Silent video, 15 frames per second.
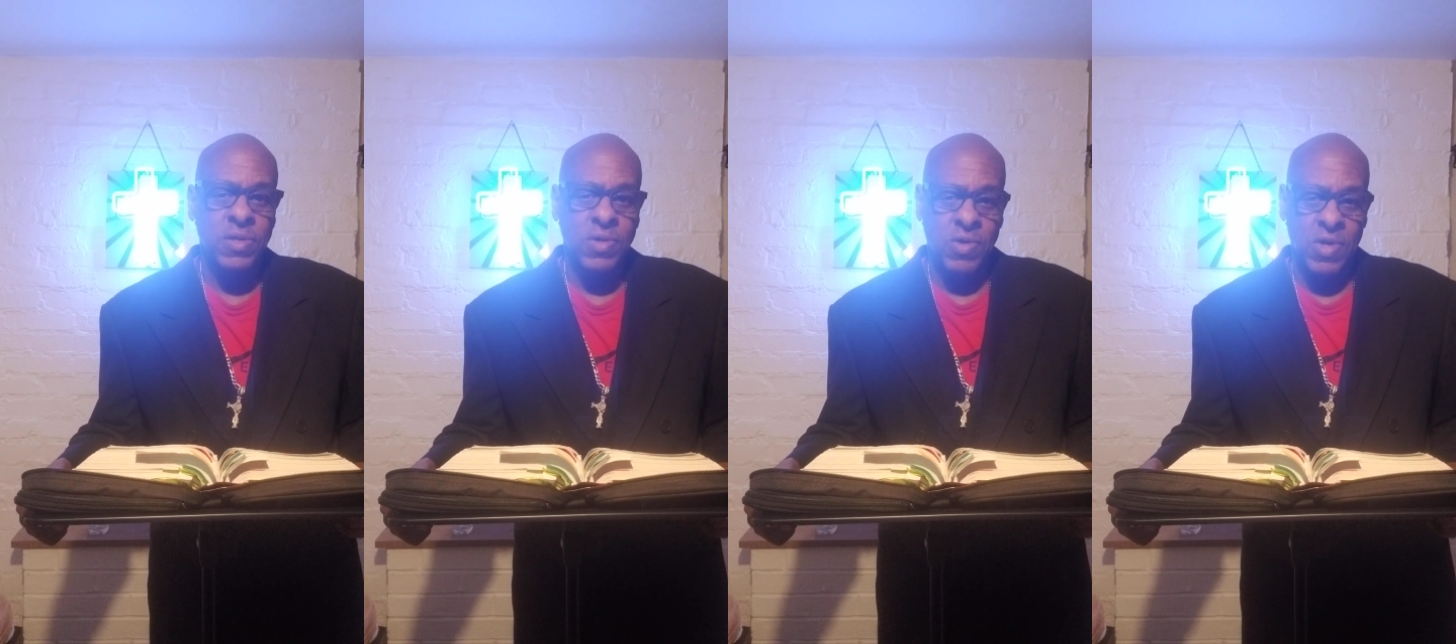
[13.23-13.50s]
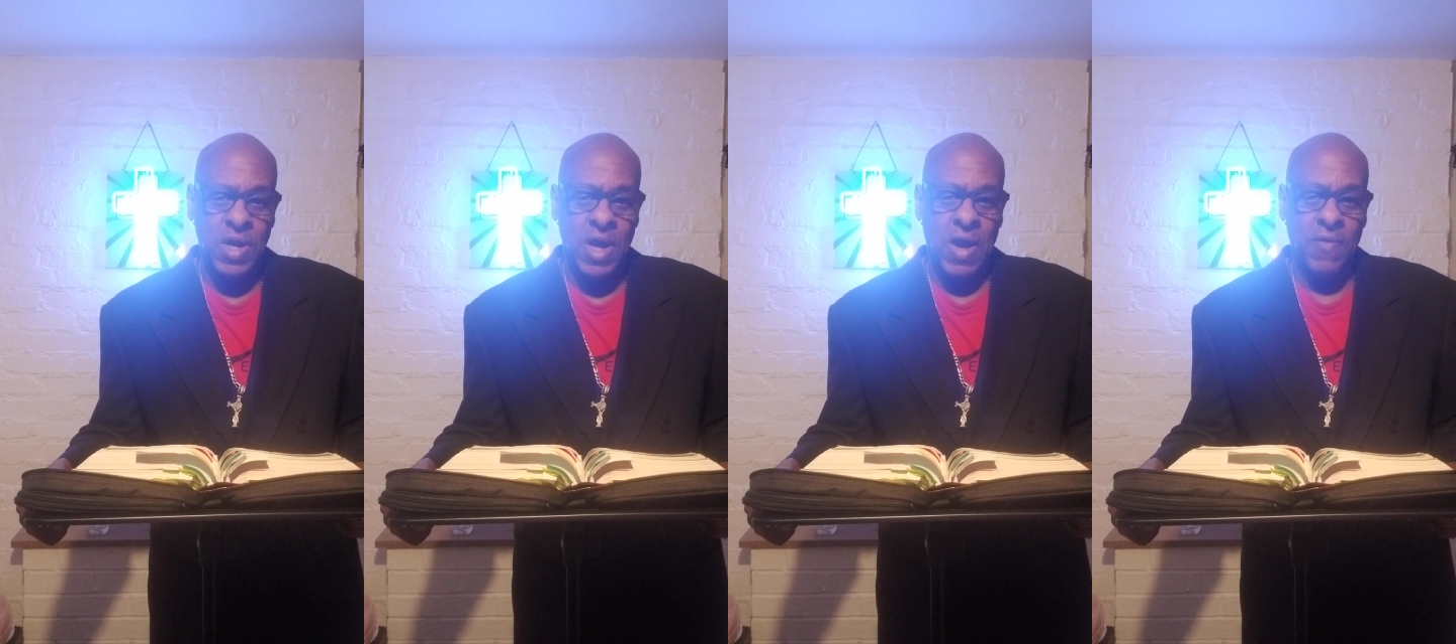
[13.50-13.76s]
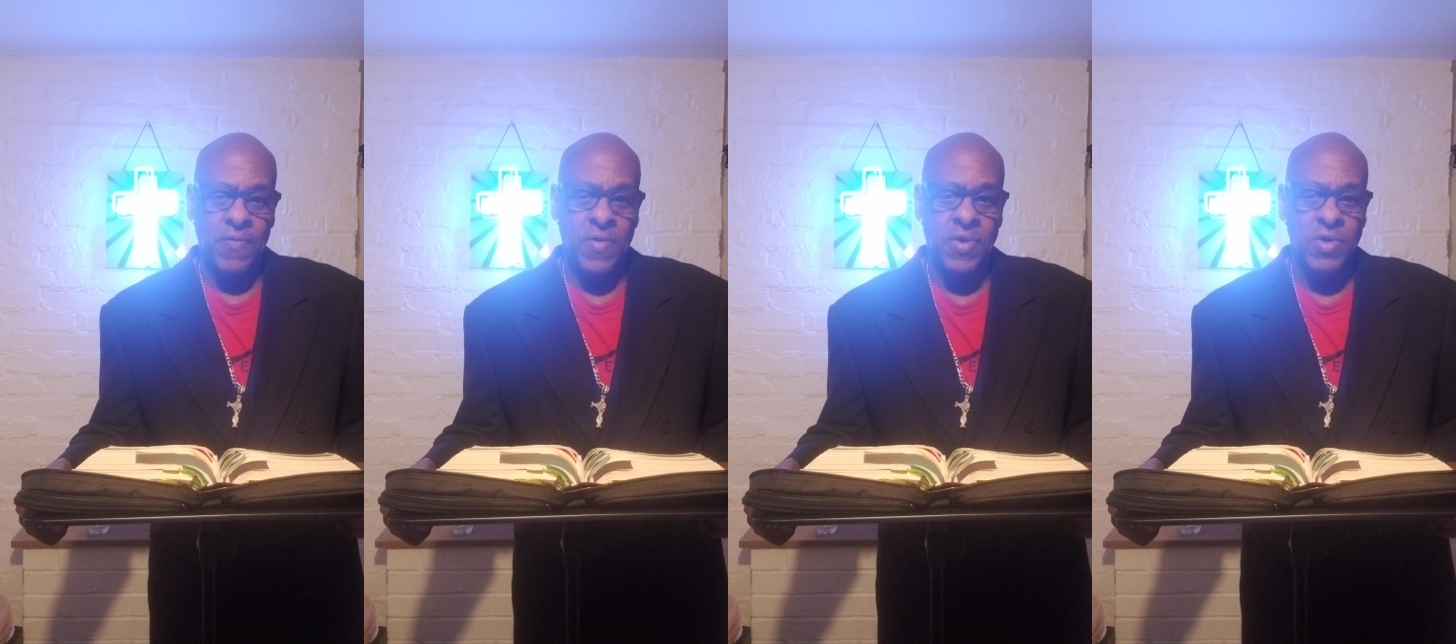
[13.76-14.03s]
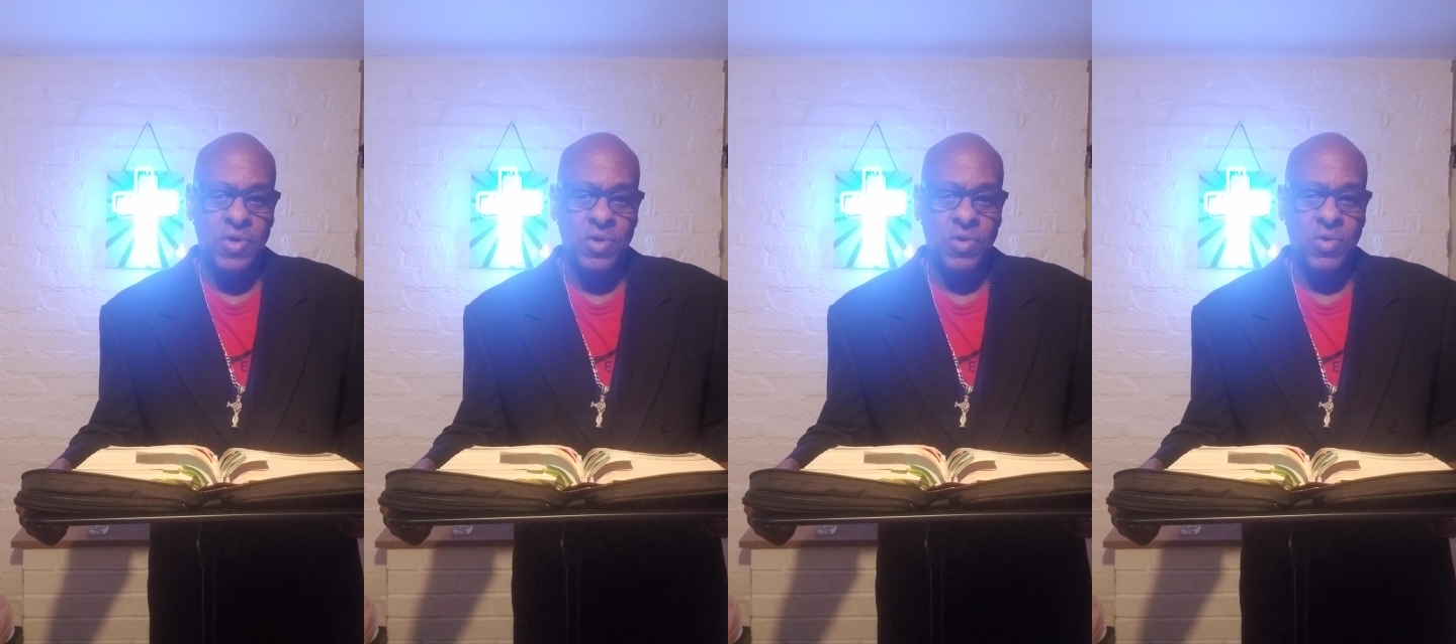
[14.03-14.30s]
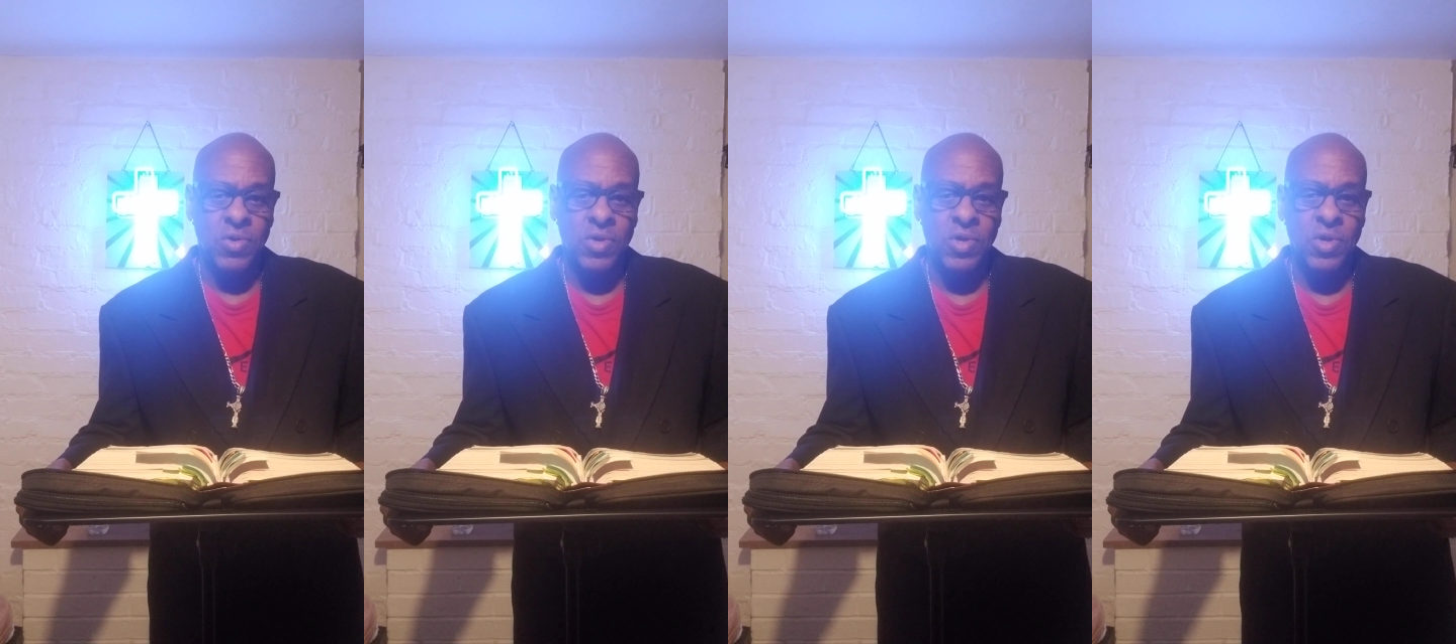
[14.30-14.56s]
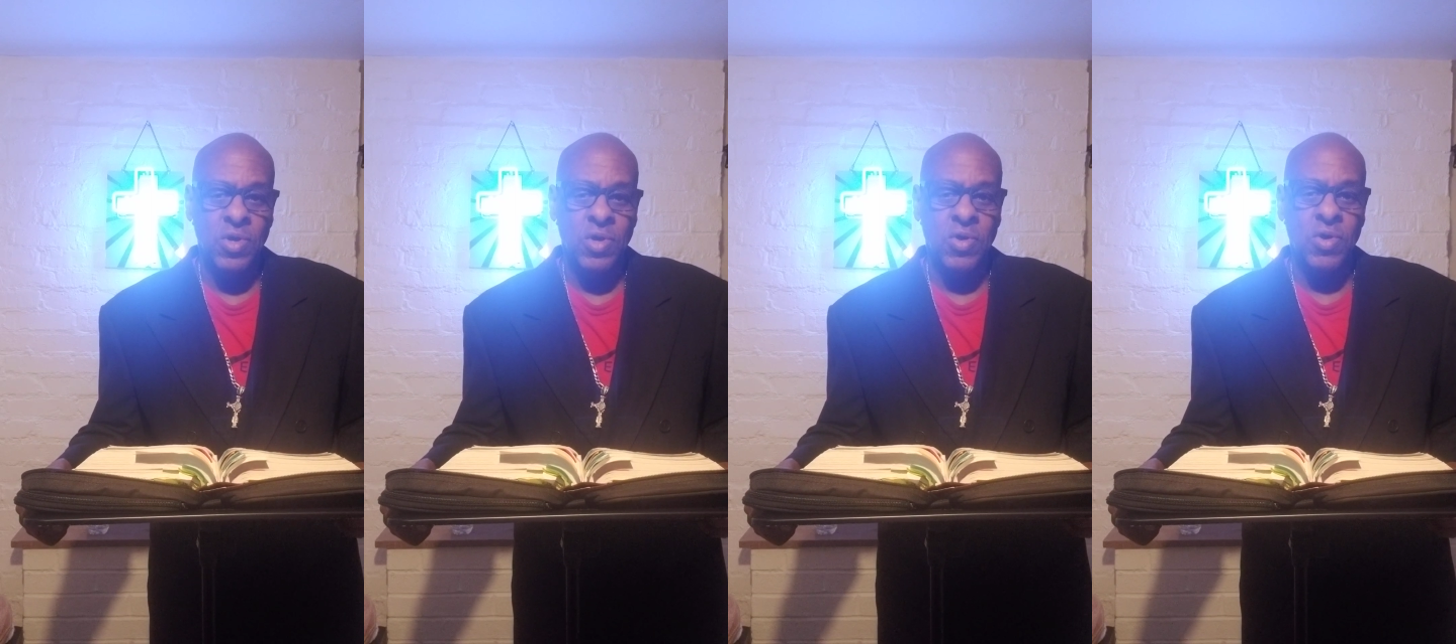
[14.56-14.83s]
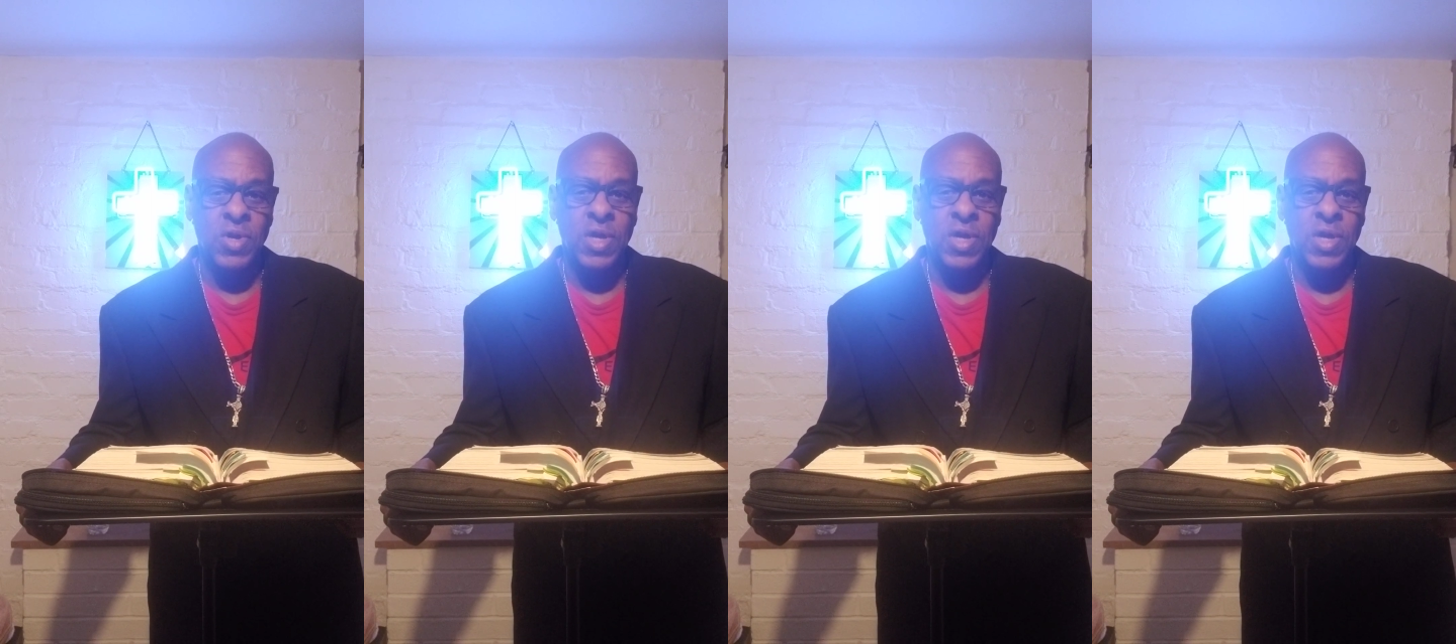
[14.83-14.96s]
good afternoon, good